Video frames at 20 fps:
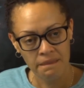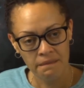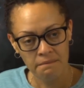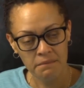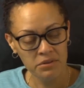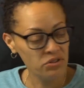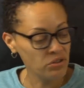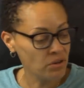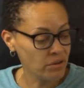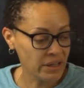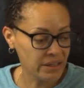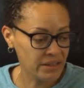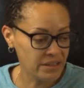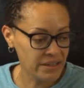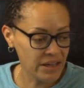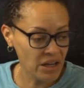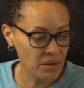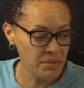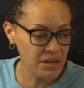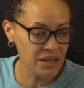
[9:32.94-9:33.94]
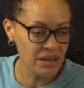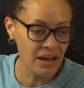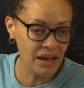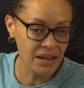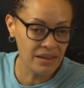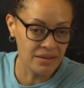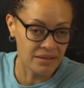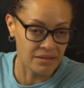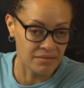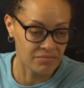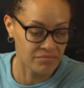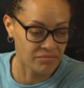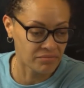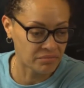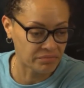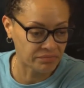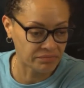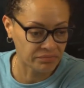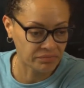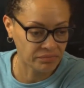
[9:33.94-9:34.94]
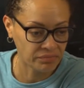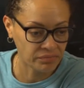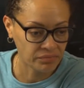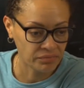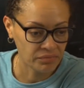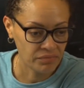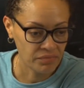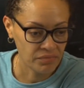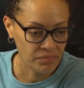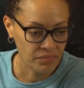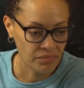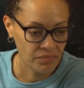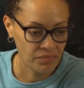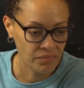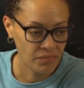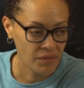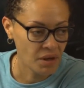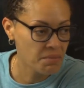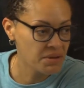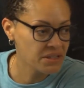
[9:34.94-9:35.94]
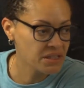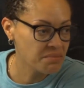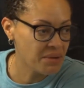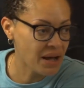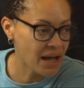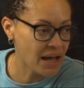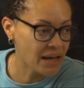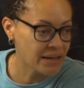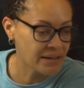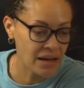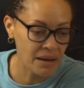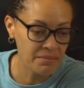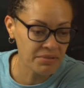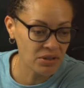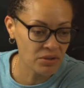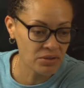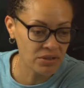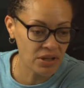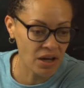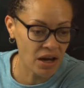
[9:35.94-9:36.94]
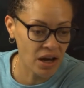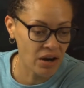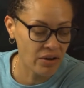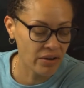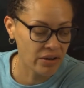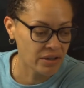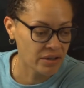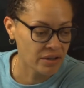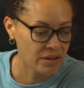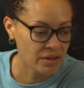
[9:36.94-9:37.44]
But you don't get to tell me nothing. Mr. Biden, I'm so sorry.